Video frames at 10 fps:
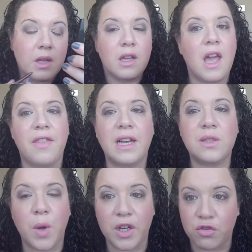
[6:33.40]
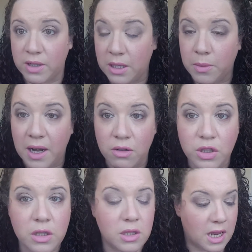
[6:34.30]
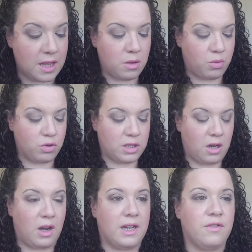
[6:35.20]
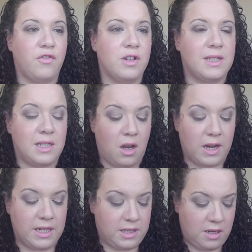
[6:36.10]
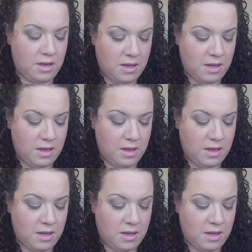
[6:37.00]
Yeah, that's worked really well, just in the waterline for a slight